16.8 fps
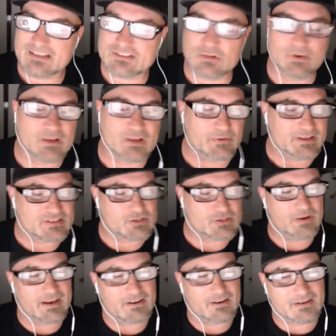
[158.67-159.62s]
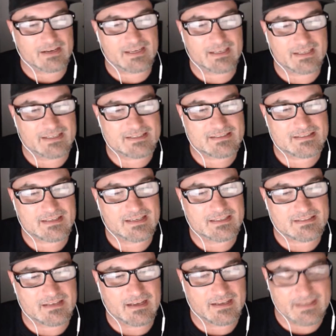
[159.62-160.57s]
So anyway, so Erik he's
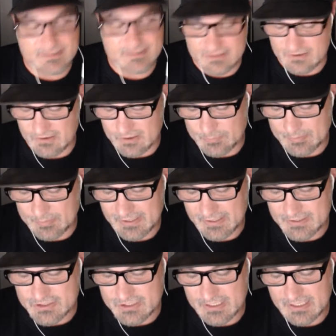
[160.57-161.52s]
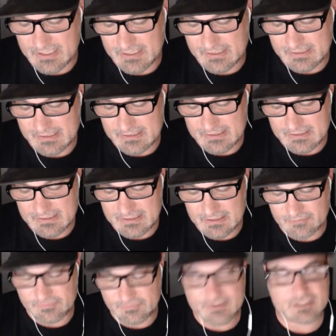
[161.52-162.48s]
an RPG
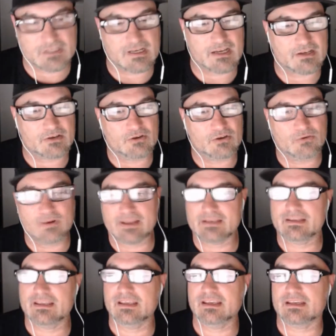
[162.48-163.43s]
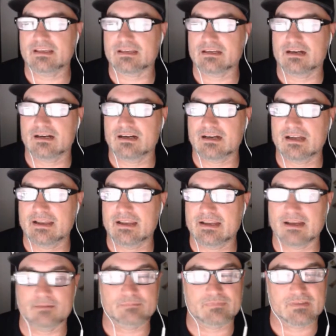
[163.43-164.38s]
aficionado and geek,
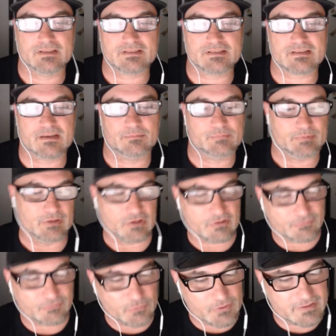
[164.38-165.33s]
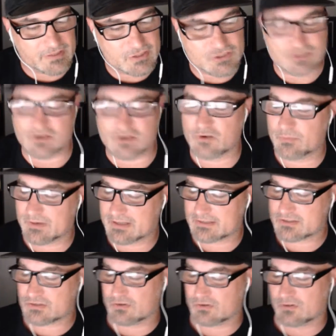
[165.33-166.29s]
and I've been looking forward to this show
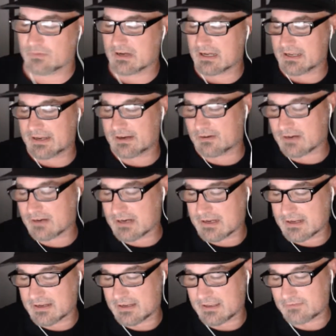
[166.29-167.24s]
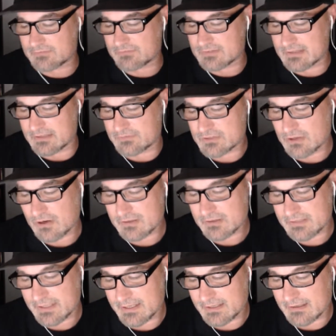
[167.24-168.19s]
because so am I. Erik and I have
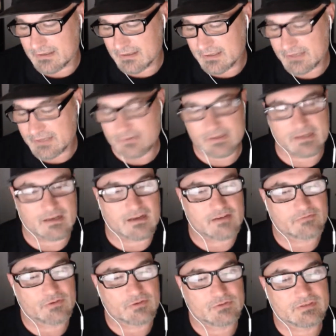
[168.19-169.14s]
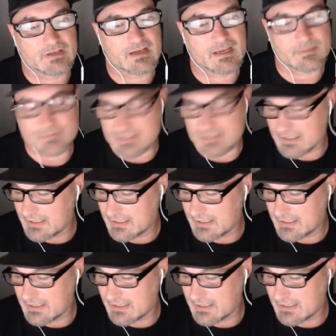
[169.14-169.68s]
talked at Gary Con a few times.